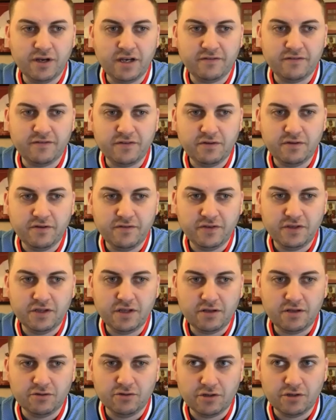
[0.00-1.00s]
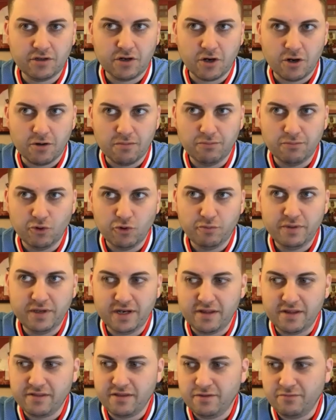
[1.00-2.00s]
And if you take a look at our bullpen,
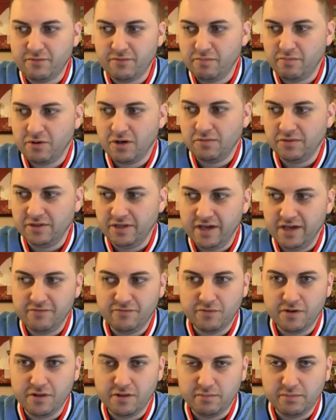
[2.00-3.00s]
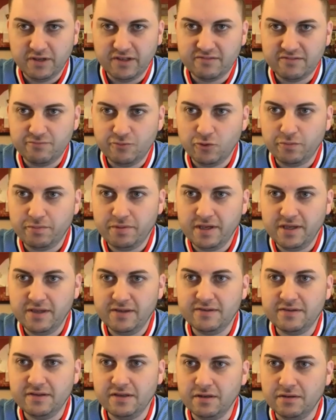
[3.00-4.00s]
I think we probably have one of the best
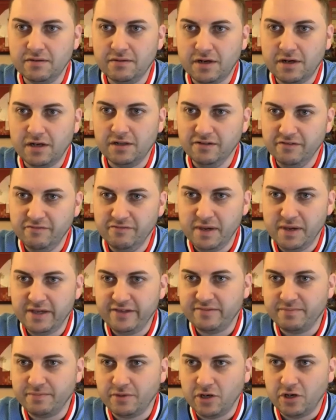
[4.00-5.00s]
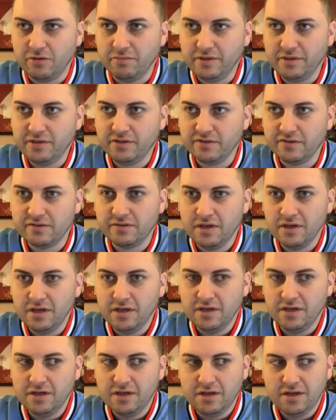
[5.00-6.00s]
bullpens in all of baseball because
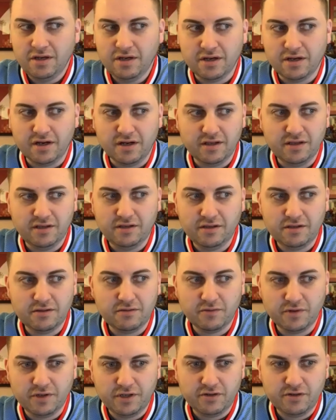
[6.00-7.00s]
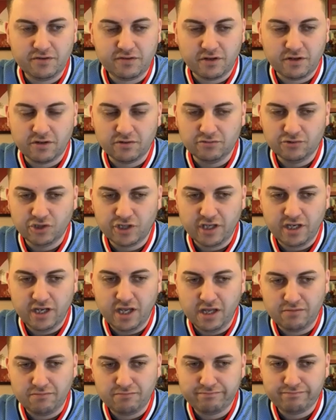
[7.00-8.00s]
when you start looking
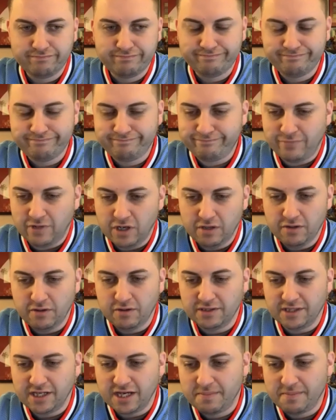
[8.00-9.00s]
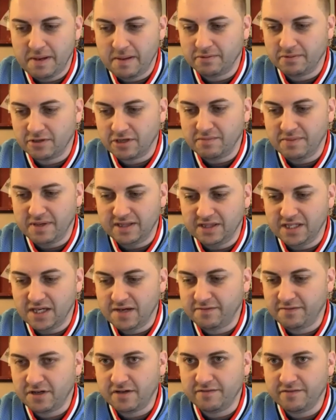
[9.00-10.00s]
at, a lot of people are going to be
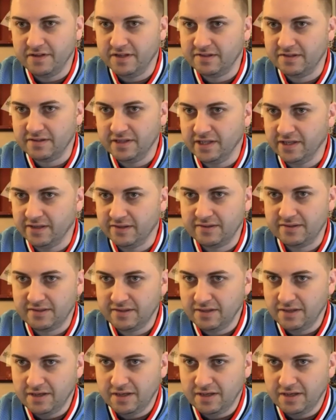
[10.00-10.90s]
left off of this list